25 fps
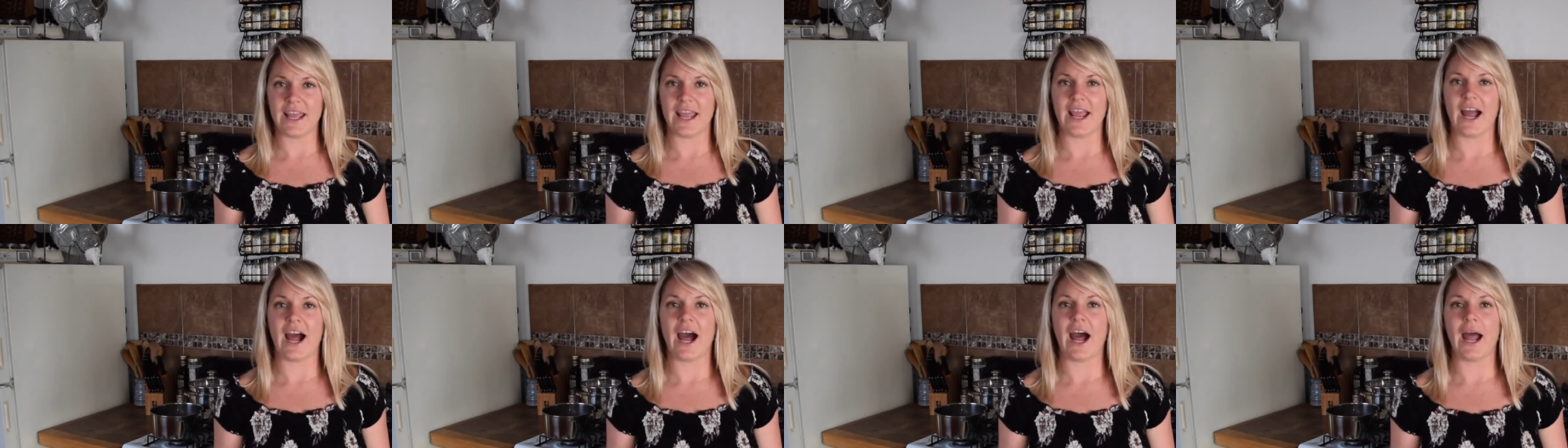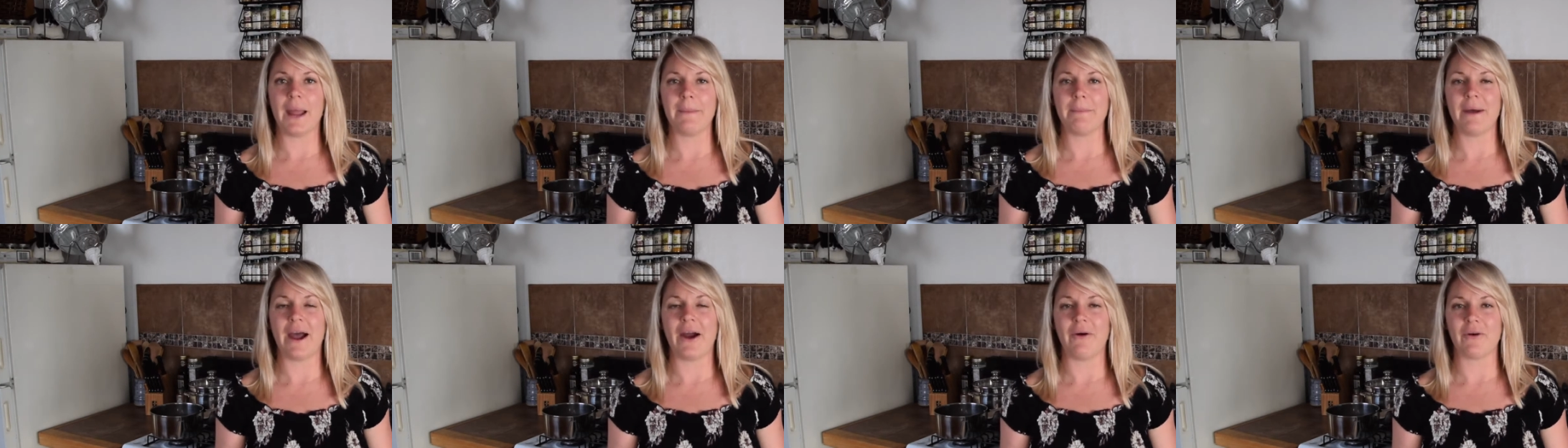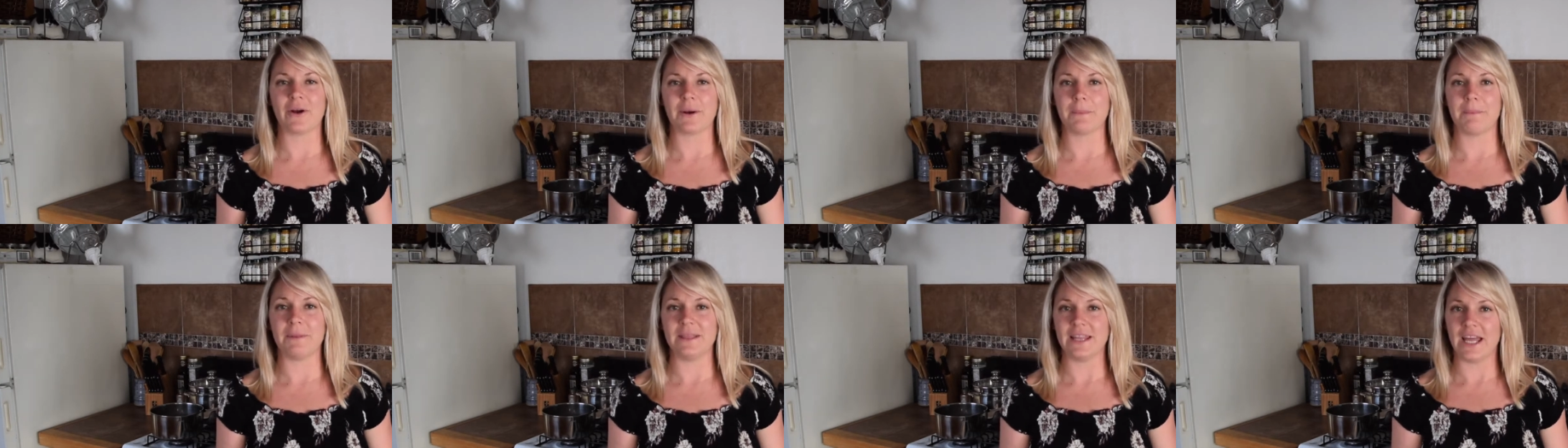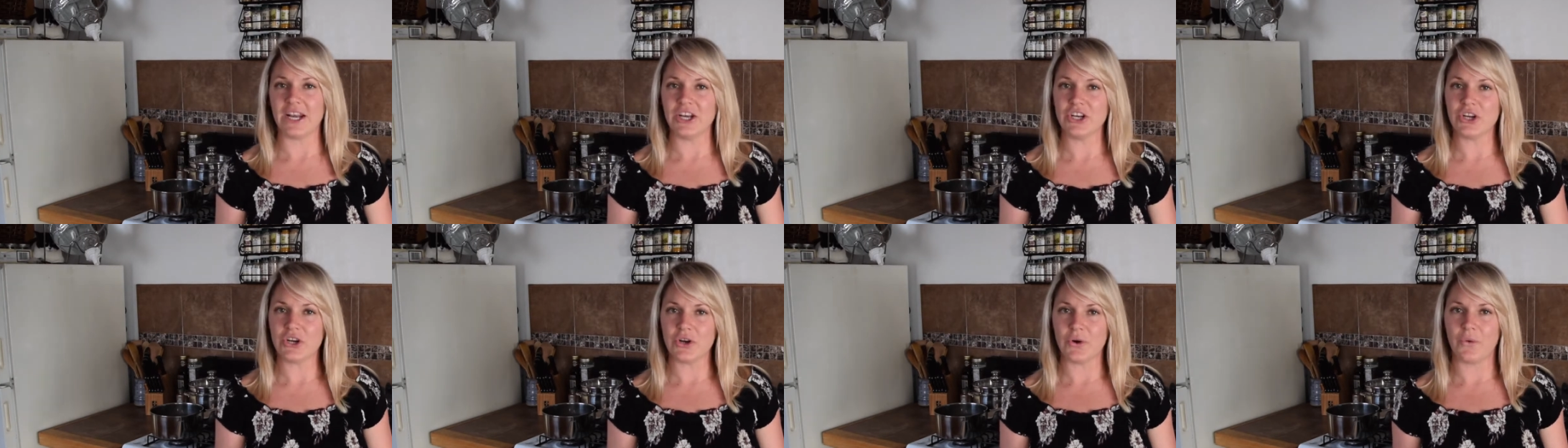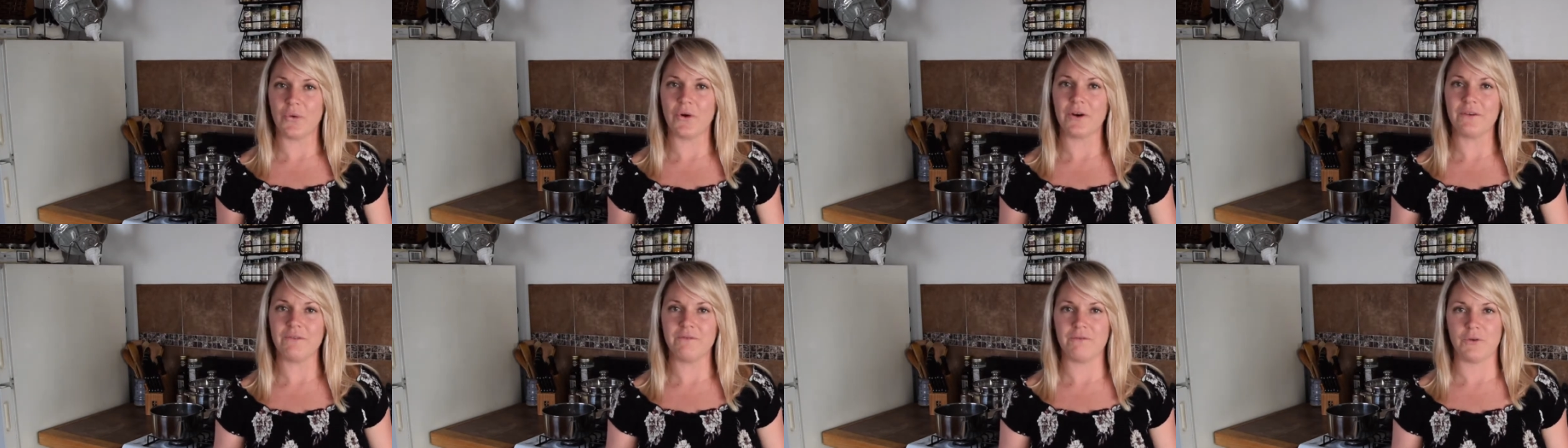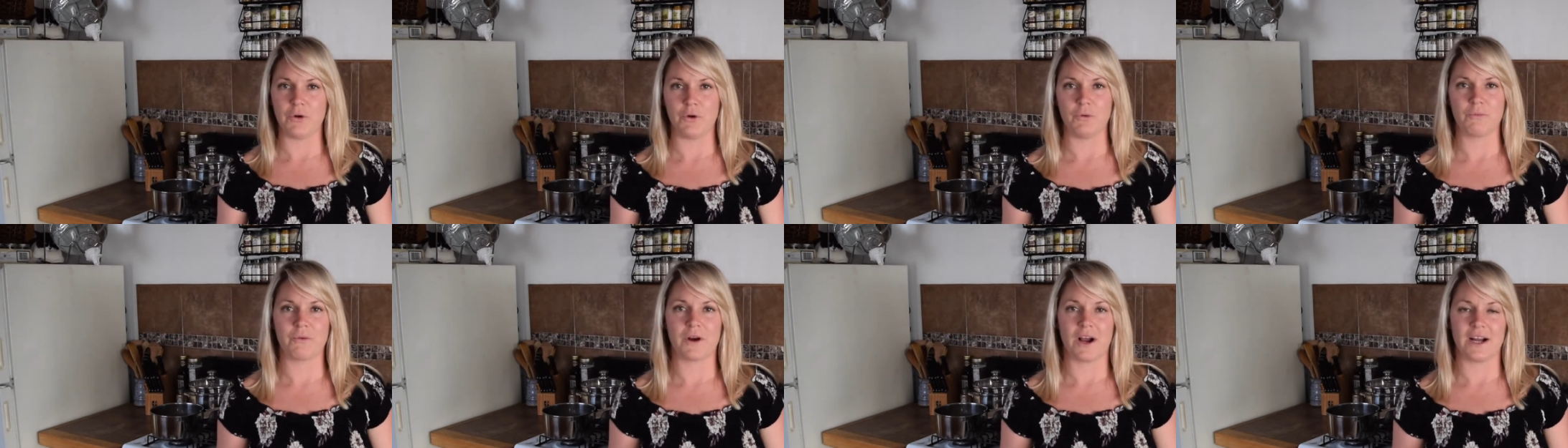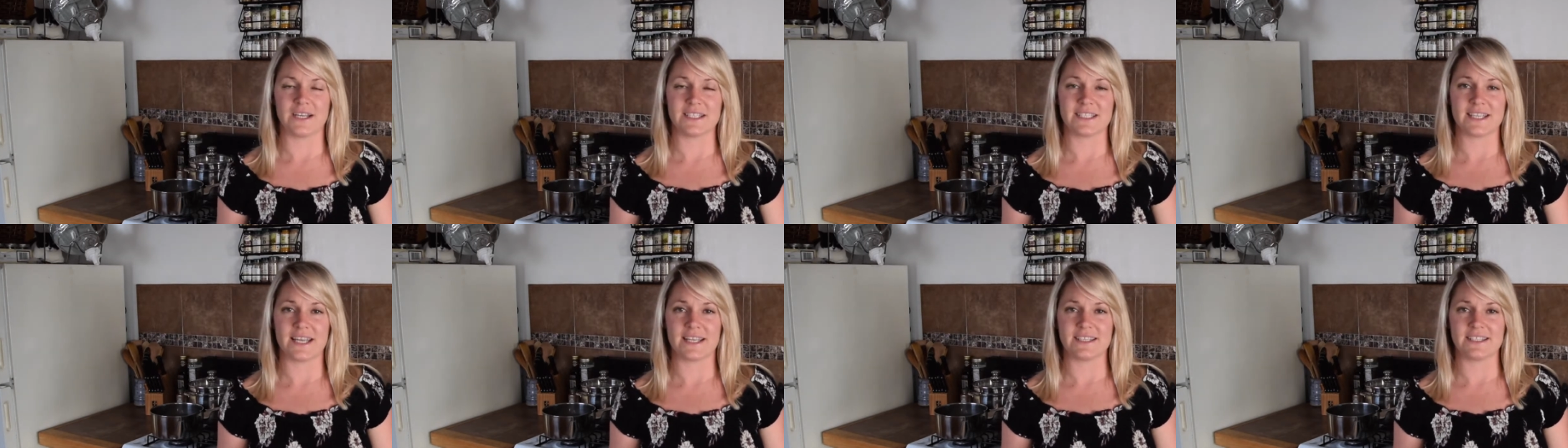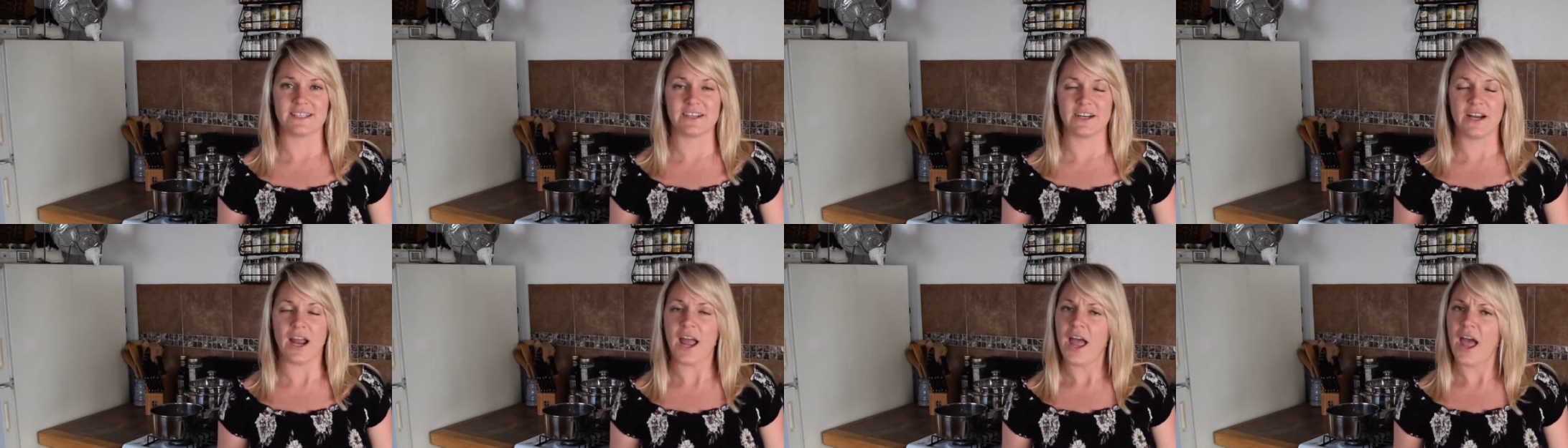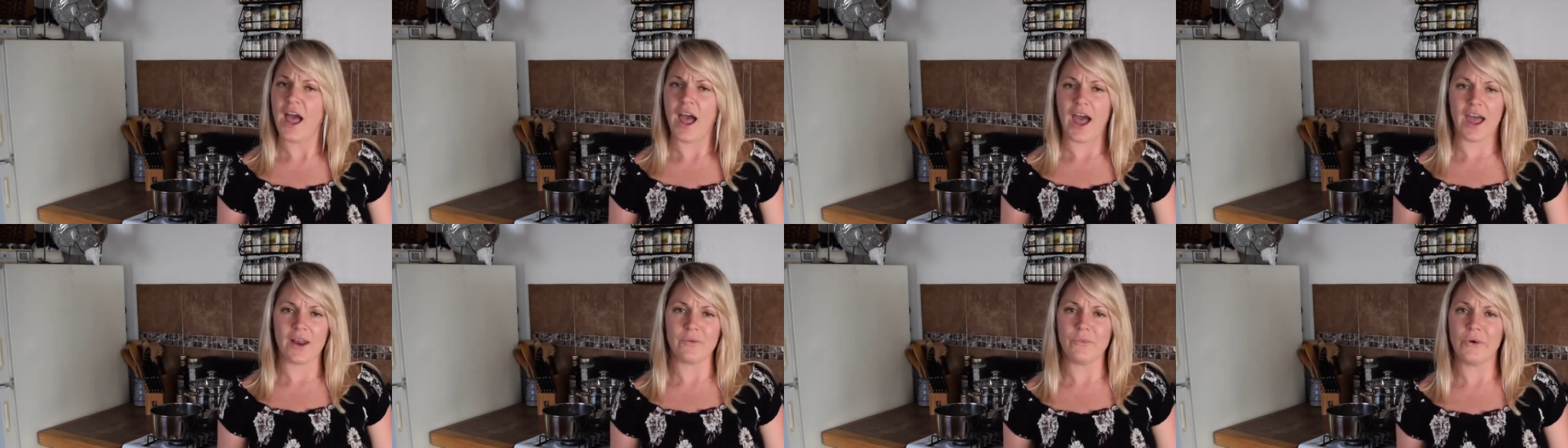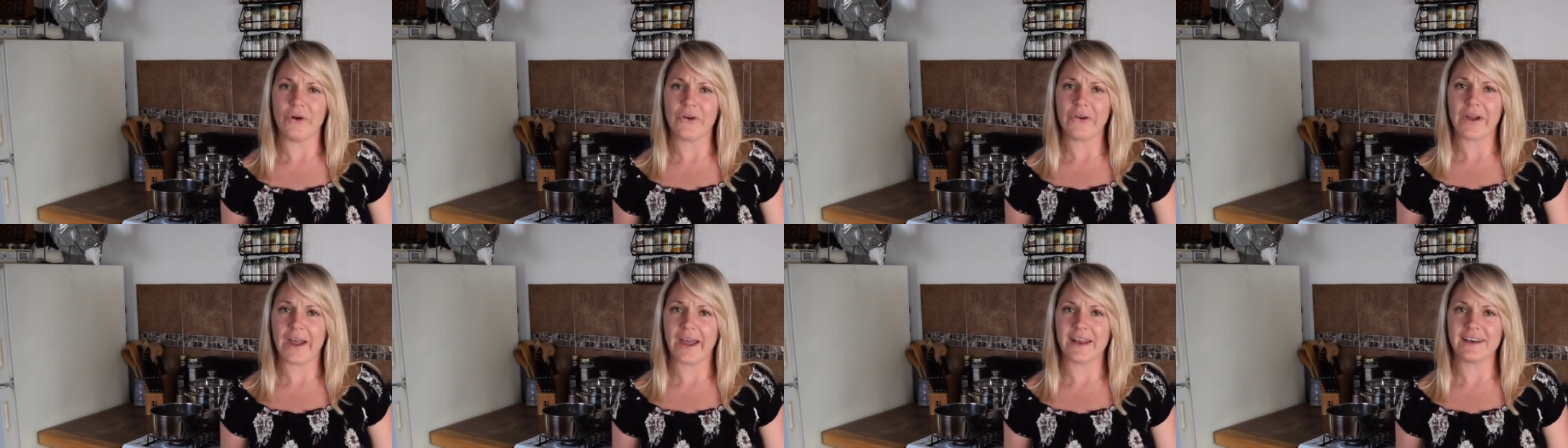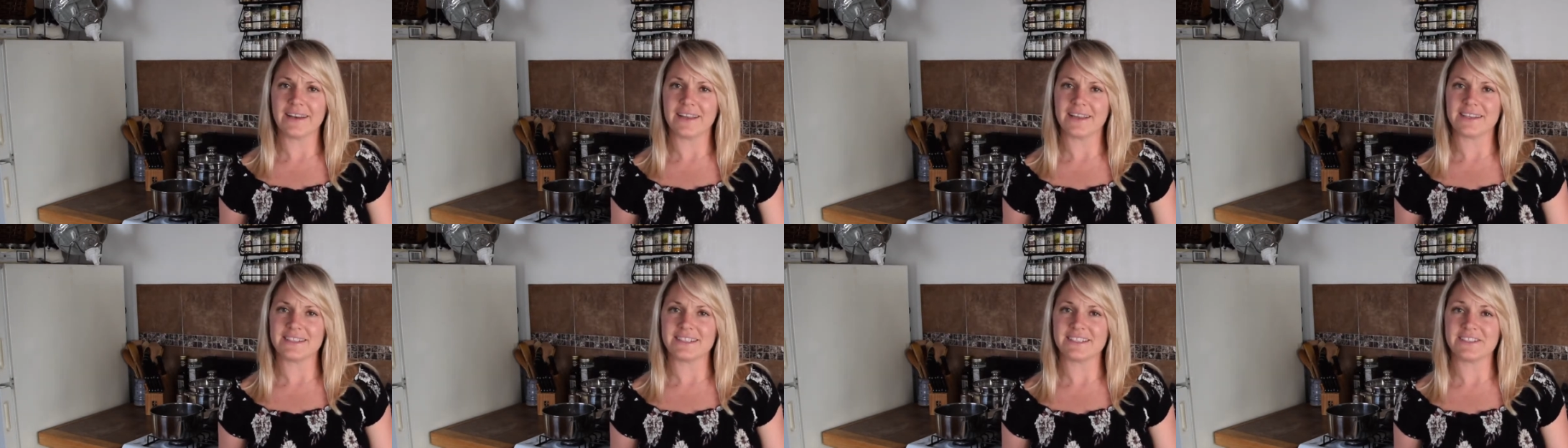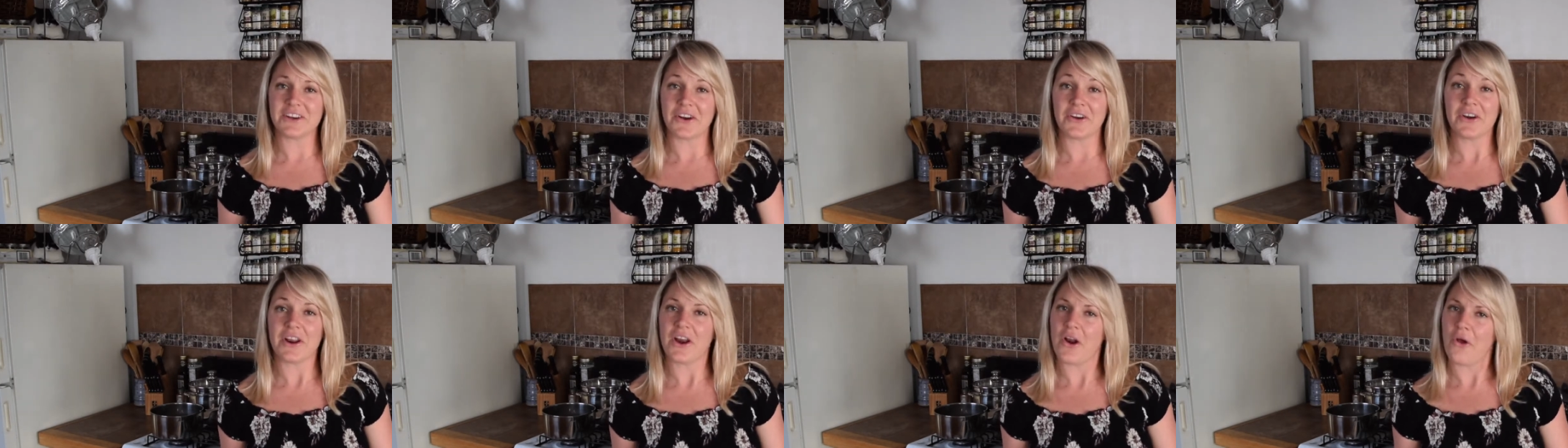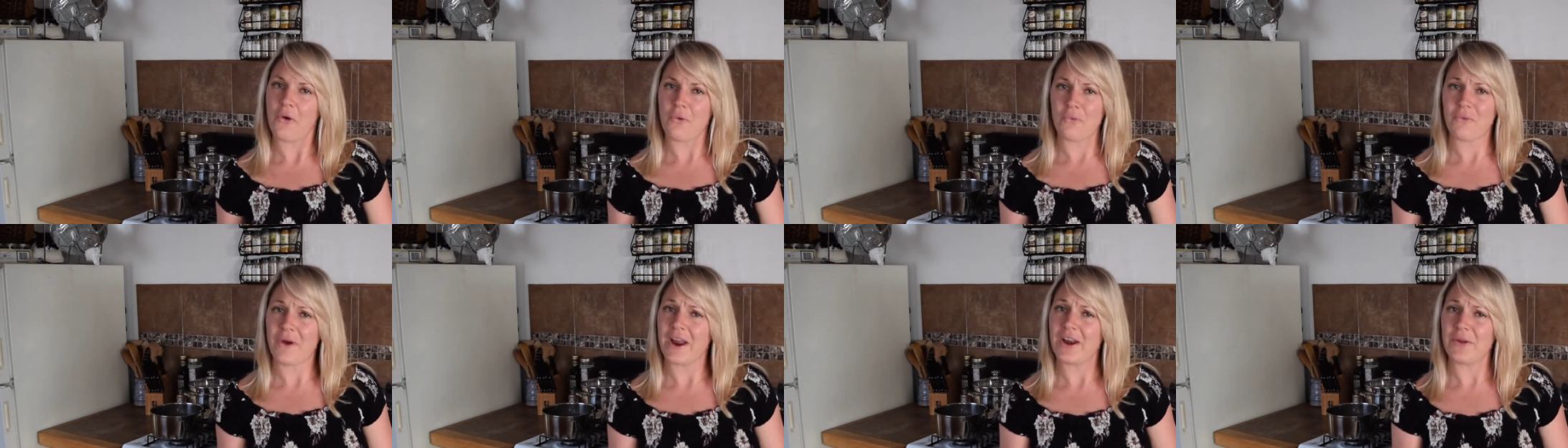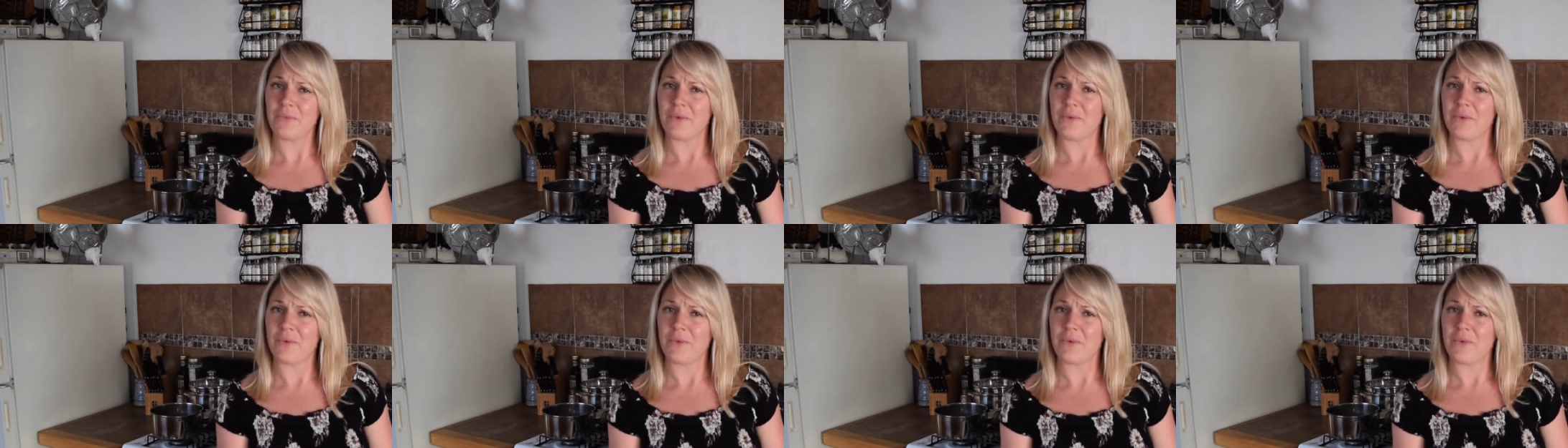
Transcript: a high-powered blender or food processor, and we'll go ahead and get started right